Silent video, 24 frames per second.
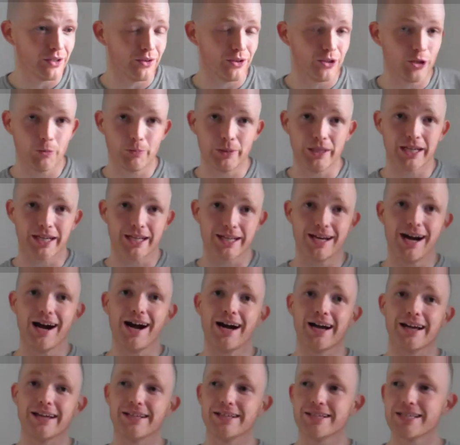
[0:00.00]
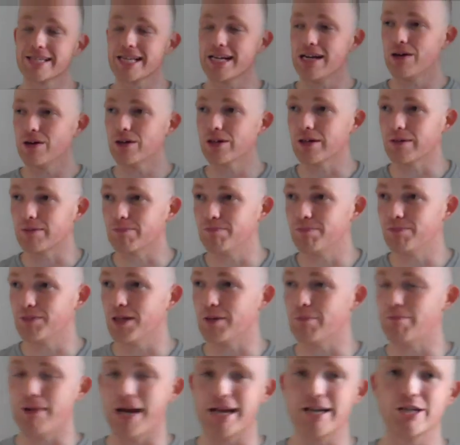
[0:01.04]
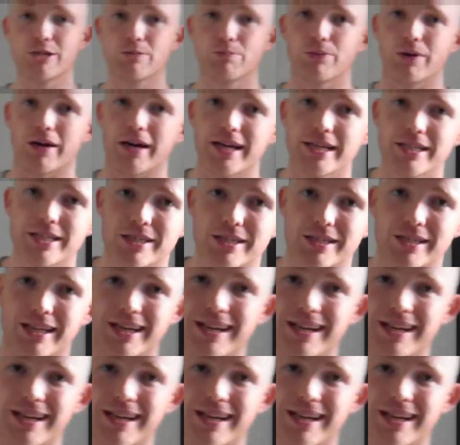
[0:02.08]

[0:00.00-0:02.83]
there'll be a guy sat on a bench press